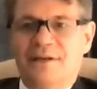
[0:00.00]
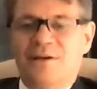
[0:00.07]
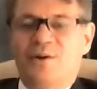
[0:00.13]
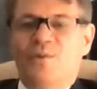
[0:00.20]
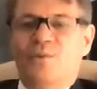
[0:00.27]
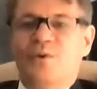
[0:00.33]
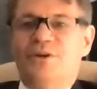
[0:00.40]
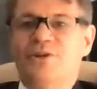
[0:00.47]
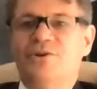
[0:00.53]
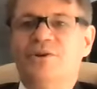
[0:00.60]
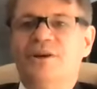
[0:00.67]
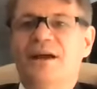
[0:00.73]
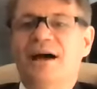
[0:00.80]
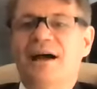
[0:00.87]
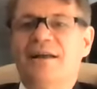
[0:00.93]
We do
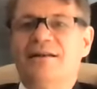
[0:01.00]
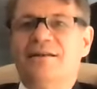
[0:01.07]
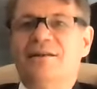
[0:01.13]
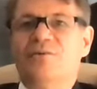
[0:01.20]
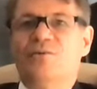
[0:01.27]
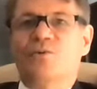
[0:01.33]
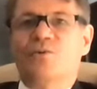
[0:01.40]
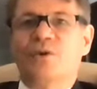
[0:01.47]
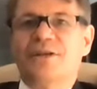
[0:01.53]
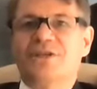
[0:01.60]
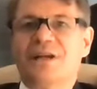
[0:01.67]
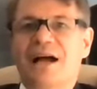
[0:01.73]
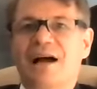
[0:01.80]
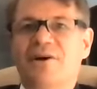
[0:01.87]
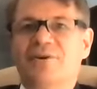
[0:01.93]
not
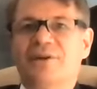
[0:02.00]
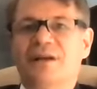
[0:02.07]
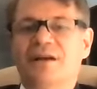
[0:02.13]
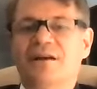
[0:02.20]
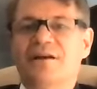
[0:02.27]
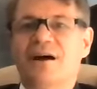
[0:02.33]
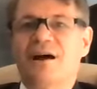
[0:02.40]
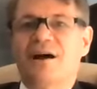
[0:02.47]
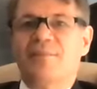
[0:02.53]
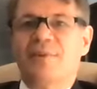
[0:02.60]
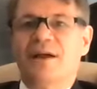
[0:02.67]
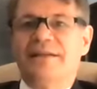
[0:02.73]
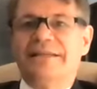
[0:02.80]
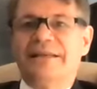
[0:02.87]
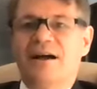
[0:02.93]
reach out and
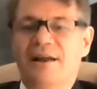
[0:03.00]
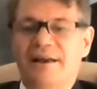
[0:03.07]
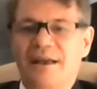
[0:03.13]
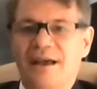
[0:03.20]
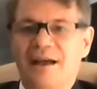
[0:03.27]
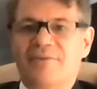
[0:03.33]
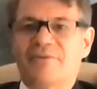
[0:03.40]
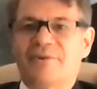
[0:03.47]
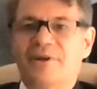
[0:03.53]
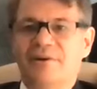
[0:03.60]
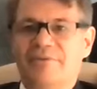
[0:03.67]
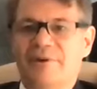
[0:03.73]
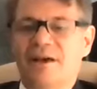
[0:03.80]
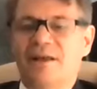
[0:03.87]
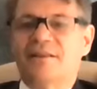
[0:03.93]
comment on every
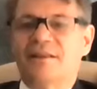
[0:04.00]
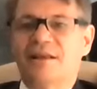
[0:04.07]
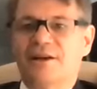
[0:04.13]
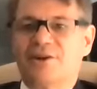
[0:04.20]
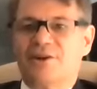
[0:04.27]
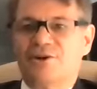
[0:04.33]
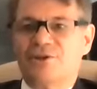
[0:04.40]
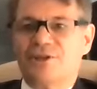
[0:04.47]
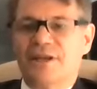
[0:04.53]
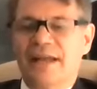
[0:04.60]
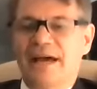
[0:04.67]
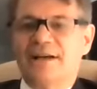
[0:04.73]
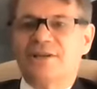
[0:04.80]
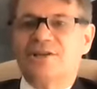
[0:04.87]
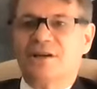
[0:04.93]
event that occurs
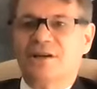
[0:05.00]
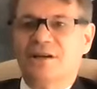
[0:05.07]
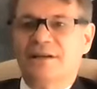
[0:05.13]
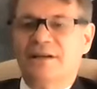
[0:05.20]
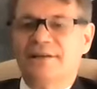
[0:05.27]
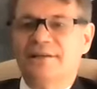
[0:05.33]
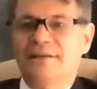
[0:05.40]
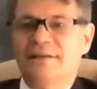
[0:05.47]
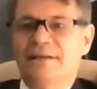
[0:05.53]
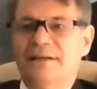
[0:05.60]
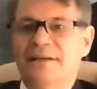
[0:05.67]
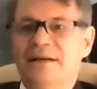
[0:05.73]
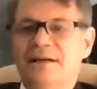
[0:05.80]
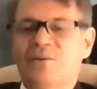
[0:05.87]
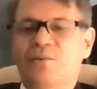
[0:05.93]
nationally.
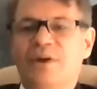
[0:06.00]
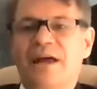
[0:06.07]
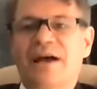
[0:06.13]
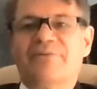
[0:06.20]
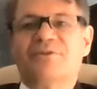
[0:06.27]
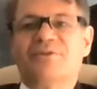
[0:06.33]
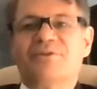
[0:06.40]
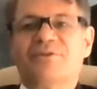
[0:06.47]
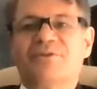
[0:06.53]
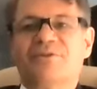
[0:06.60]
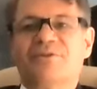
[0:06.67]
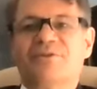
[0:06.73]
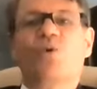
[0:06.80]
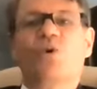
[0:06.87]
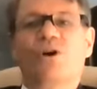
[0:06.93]
We have to
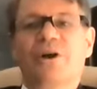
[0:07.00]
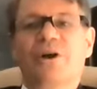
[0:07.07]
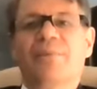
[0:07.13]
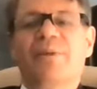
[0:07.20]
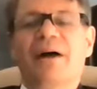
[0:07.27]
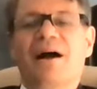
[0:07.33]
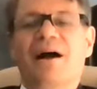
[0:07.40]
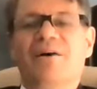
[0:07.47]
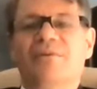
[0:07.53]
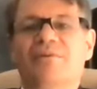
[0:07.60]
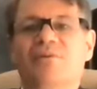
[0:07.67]
worry about